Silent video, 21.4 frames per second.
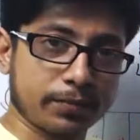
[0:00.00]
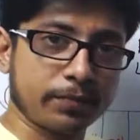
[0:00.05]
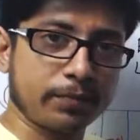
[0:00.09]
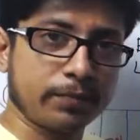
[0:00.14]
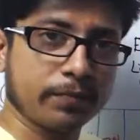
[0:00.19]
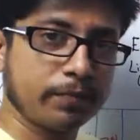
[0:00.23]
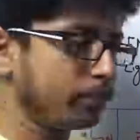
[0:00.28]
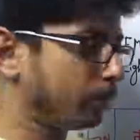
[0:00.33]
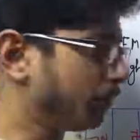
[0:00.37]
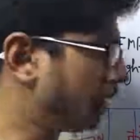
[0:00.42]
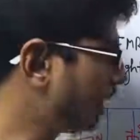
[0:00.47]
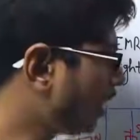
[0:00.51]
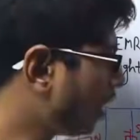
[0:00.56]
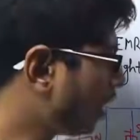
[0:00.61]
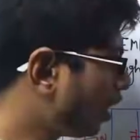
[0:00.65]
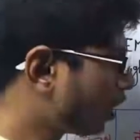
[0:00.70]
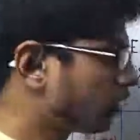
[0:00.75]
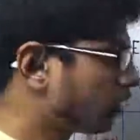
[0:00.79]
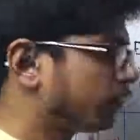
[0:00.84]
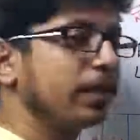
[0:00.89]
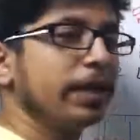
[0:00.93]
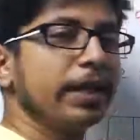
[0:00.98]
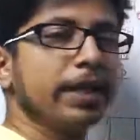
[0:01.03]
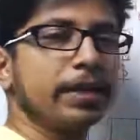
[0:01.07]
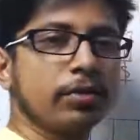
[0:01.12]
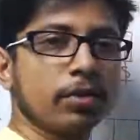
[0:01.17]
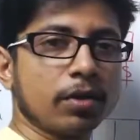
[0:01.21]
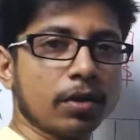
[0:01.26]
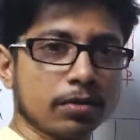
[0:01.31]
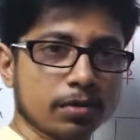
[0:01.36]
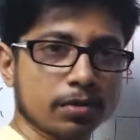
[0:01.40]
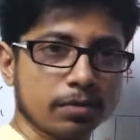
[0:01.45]
by a lot of
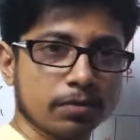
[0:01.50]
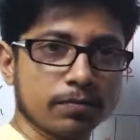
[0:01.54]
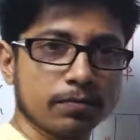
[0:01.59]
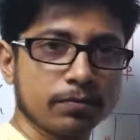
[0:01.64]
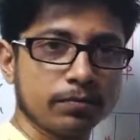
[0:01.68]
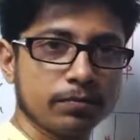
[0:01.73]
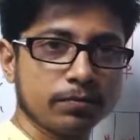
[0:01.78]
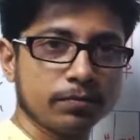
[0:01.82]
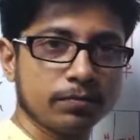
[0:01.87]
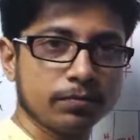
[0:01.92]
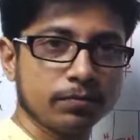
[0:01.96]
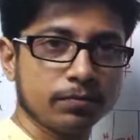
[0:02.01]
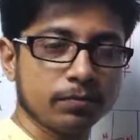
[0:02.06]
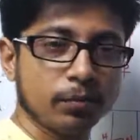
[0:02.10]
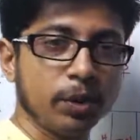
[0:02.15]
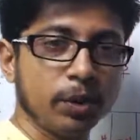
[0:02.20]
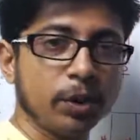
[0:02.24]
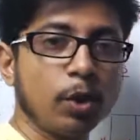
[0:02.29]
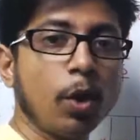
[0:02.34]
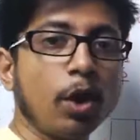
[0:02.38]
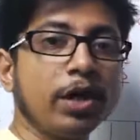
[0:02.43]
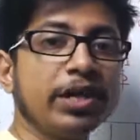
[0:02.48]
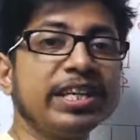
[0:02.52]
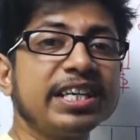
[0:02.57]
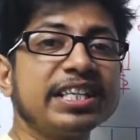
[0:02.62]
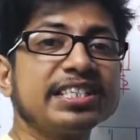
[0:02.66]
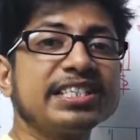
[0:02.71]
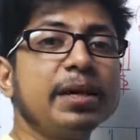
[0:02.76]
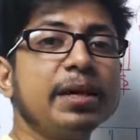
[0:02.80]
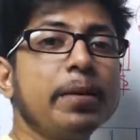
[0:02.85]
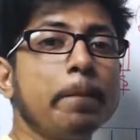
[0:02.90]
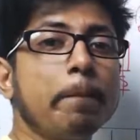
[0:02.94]
electrons. We call it as
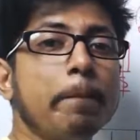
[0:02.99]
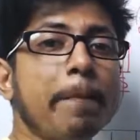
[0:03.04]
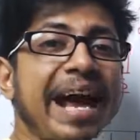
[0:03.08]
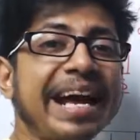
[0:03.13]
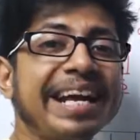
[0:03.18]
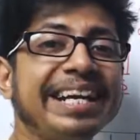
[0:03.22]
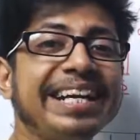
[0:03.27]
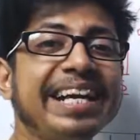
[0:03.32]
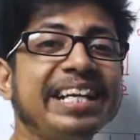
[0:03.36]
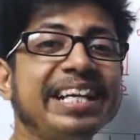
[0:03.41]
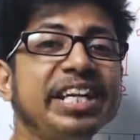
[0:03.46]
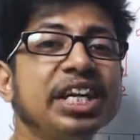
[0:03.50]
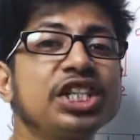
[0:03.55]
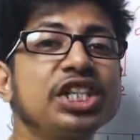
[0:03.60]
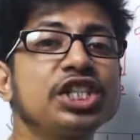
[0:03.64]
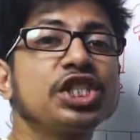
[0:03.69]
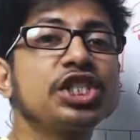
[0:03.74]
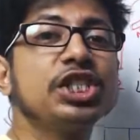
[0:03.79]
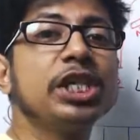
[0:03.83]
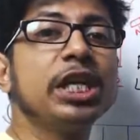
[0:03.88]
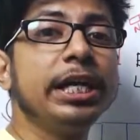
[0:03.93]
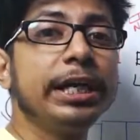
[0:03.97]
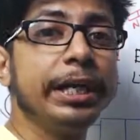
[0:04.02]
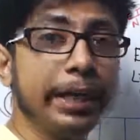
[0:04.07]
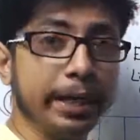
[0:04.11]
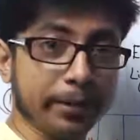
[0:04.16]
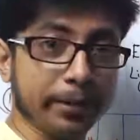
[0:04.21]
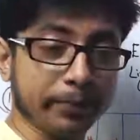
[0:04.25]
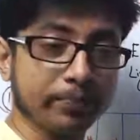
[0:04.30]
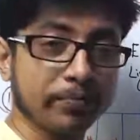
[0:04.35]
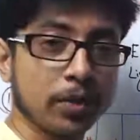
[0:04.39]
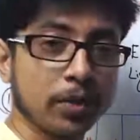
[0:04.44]
a magnetic shielding
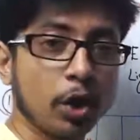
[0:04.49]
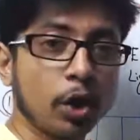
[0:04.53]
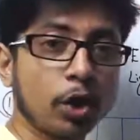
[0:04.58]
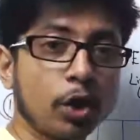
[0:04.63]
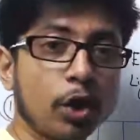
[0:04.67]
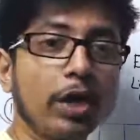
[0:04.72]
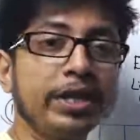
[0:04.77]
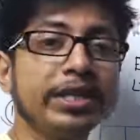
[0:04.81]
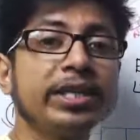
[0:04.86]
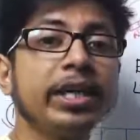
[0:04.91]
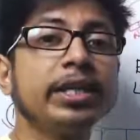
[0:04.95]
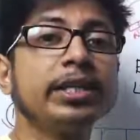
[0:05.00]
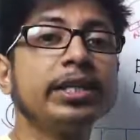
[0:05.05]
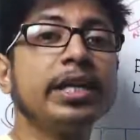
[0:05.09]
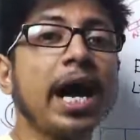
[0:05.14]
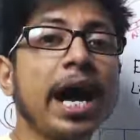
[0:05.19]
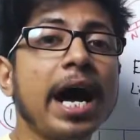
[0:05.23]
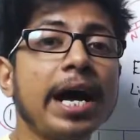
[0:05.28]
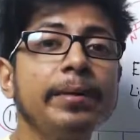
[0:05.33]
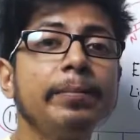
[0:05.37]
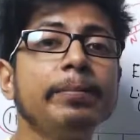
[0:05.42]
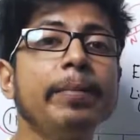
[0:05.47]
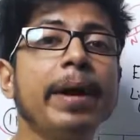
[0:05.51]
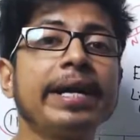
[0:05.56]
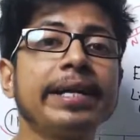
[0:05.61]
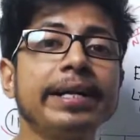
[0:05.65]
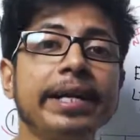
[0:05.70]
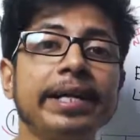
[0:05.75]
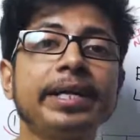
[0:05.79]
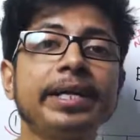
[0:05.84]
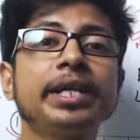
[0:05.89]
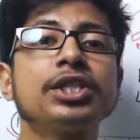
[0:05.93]
or call it a
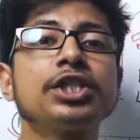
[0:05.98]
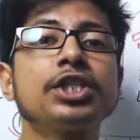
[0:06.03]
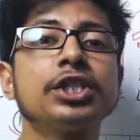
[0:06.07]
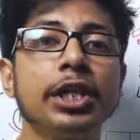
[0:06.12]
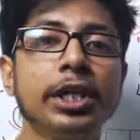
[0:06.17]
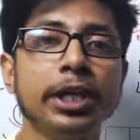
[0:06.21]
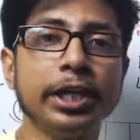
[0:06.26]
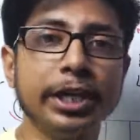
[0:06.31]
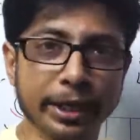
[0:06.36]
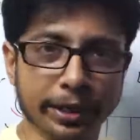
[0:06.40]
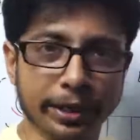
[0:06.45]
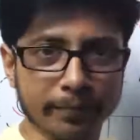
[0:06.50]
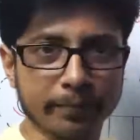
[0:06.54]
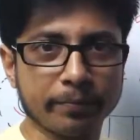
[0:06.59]
diamagnetic shielding.